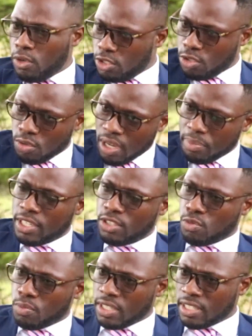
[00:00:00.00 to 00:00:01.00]
Which you
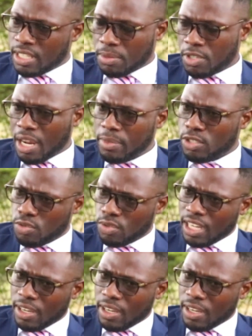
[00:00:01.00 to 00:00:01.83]
appear to be subscribing to.